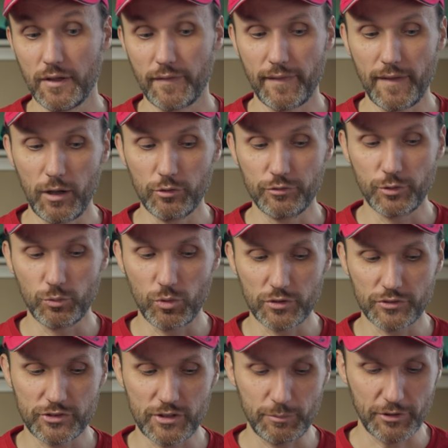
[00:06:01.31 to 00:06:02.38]
Now, if you
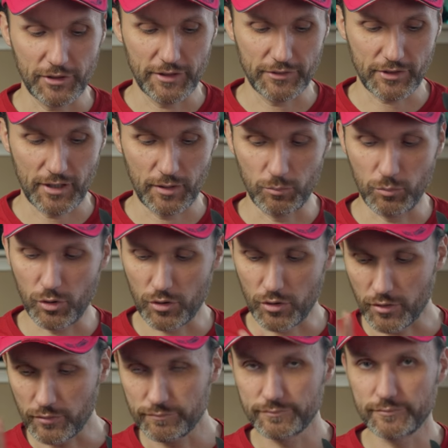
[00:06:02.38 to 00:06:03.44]
want something that's kind of
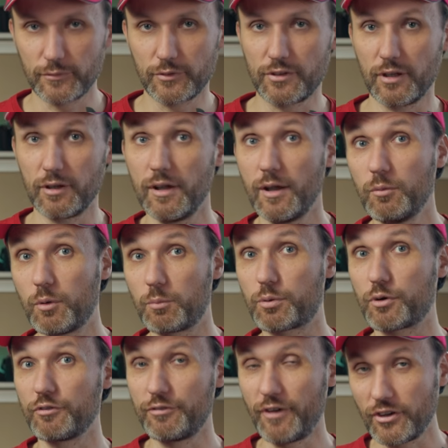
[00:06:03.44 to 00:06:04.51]
more, let's say, more
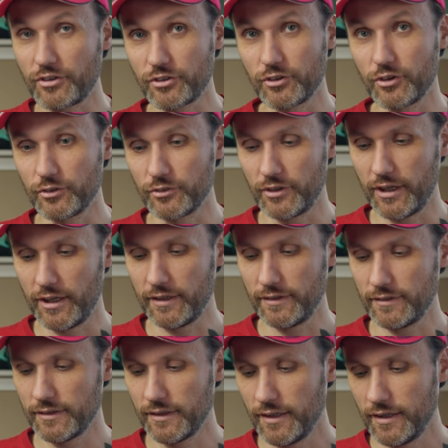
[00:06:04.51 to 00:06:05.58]
professional
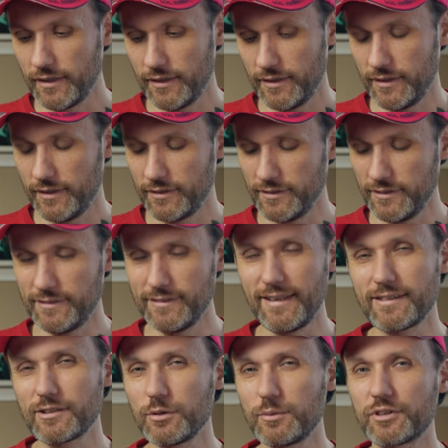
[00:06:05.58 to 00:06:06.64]
and it, eh,
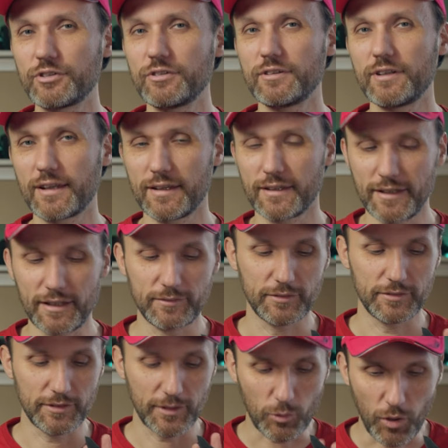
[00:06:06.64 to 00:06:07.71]
not so much in, like, again,
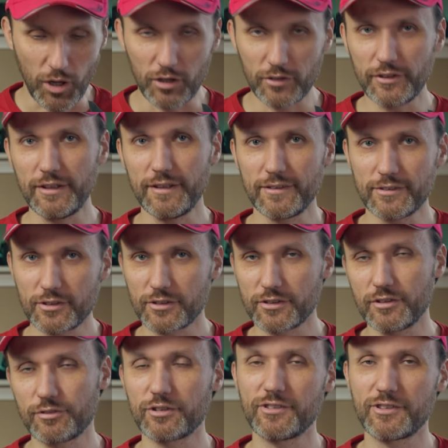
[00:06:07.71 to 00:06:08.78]
the quality, is there a
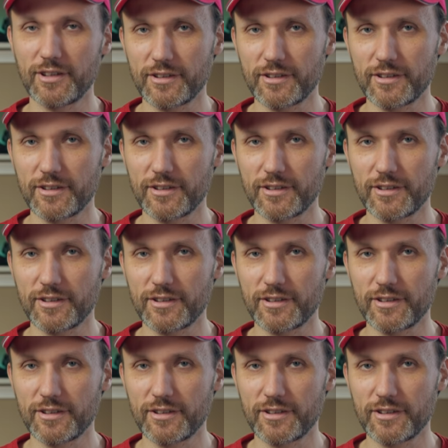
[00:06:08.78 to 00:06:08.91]
difference?